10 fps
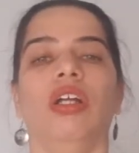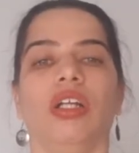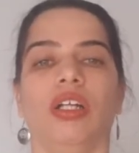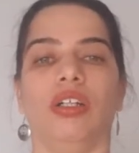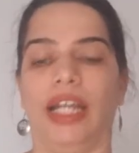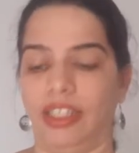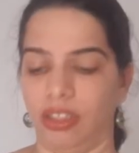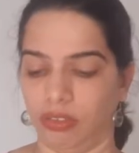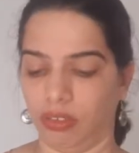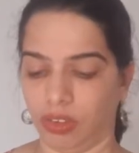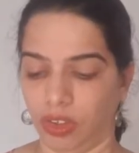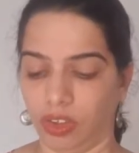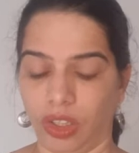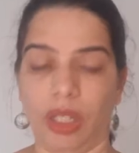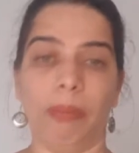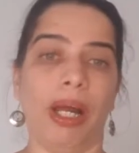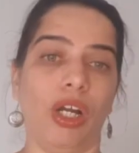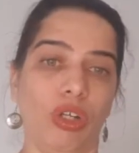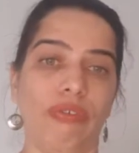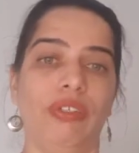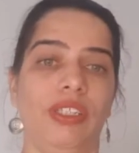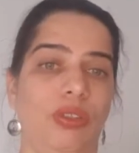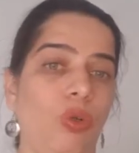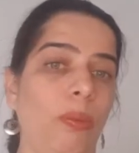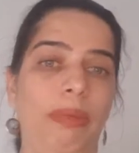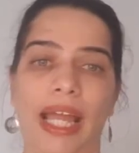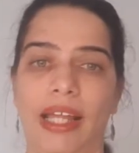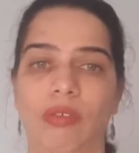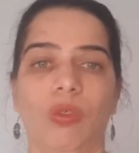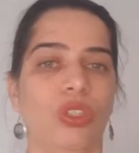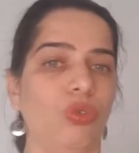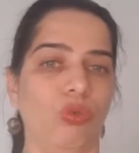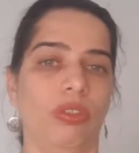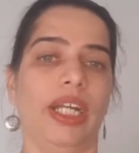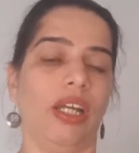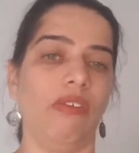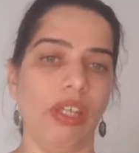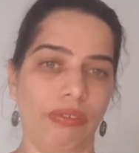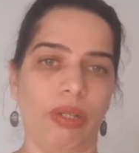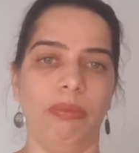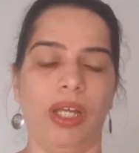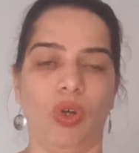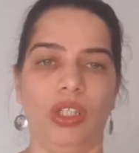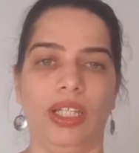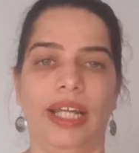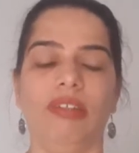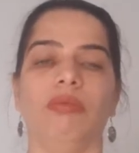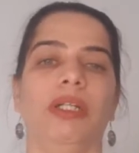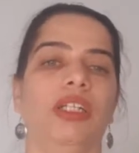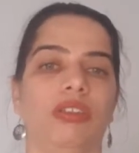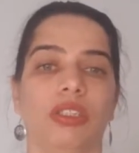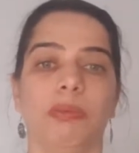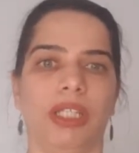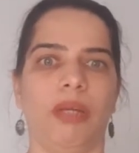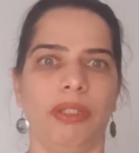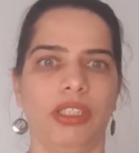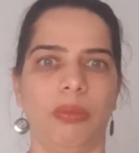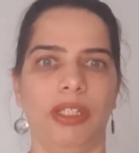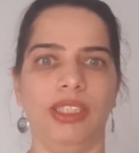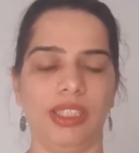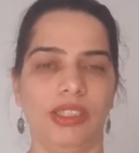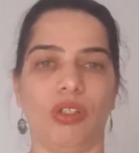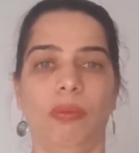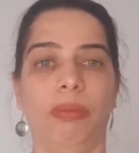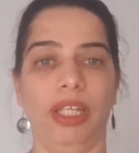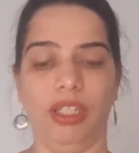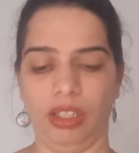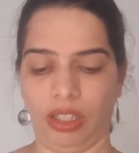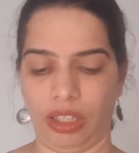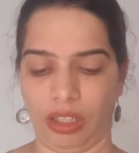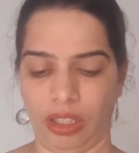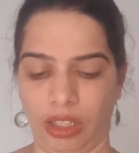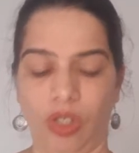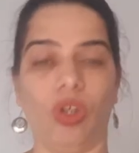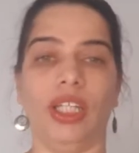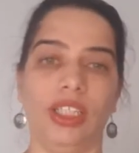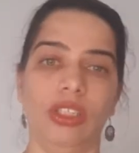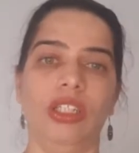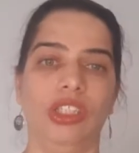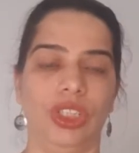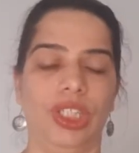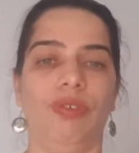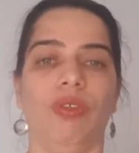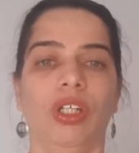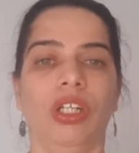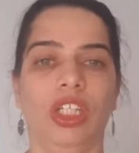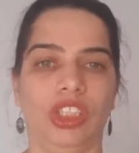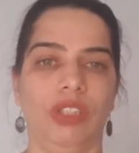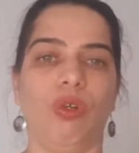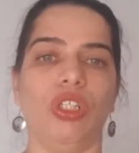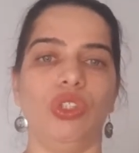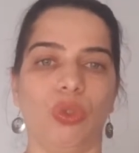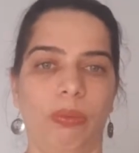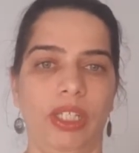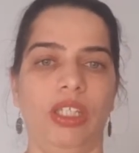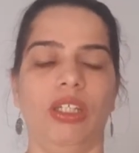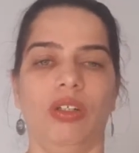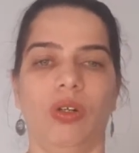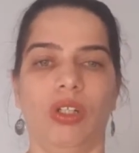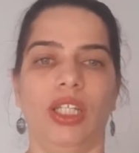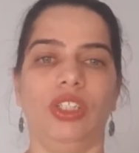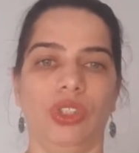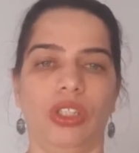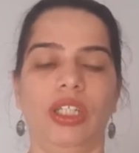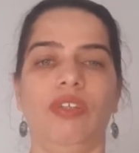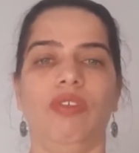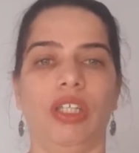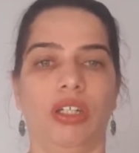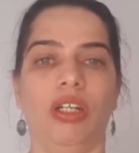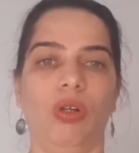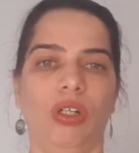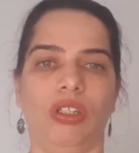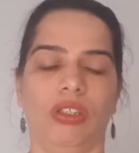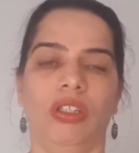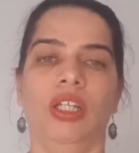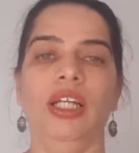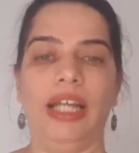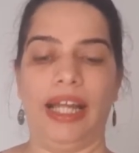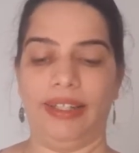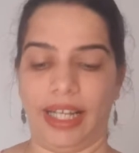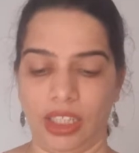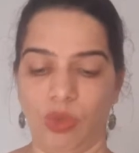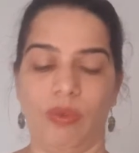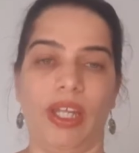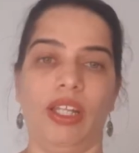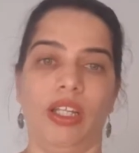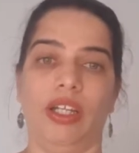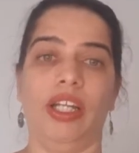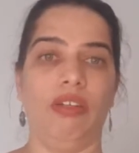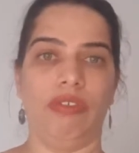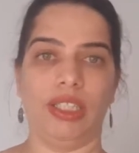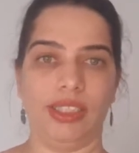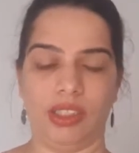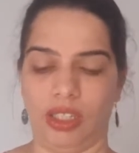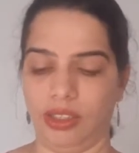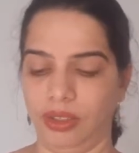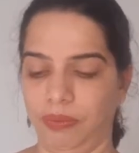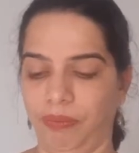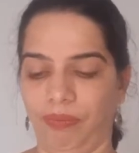A part of this whole plan was to get away from all that, but Smita Punjabi insists on being on that journey. She wants to be on that journey with her daughter, and that is where the real fun starts.